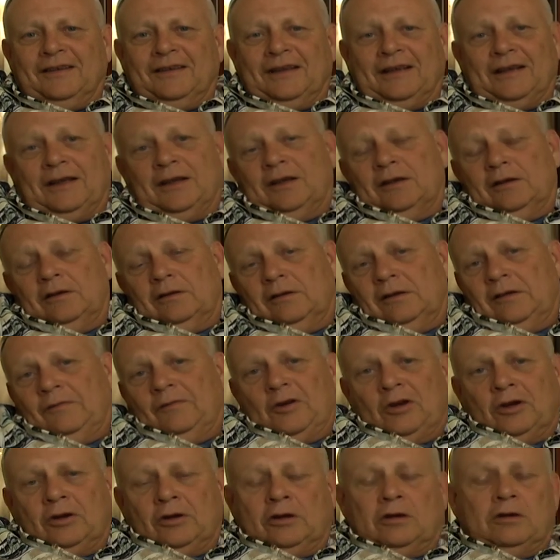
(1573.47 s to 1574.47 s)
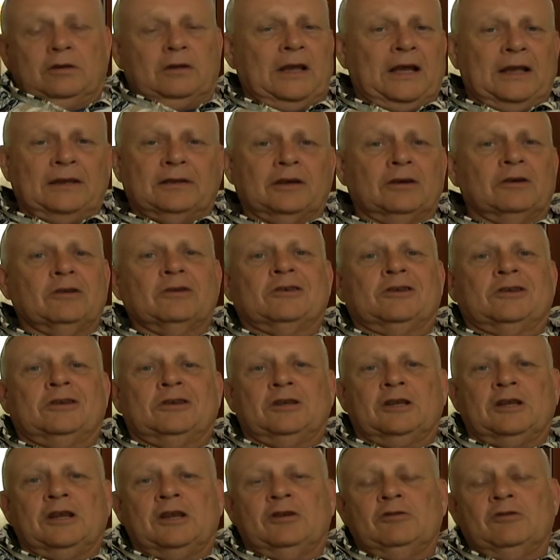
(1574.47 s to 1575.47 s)
And if you're going to do that, they're going to
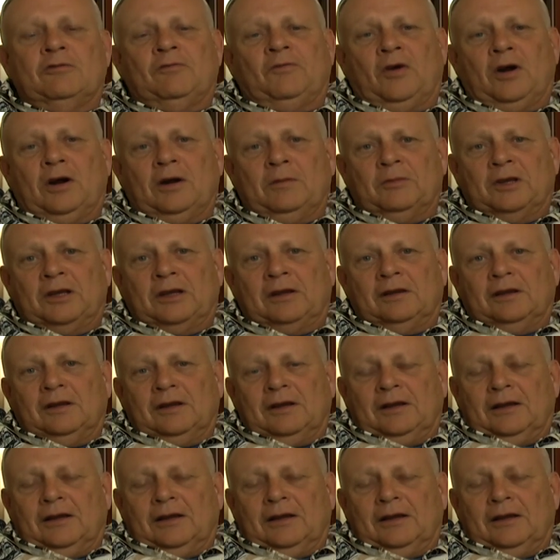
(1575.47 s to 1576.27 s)
continue farming.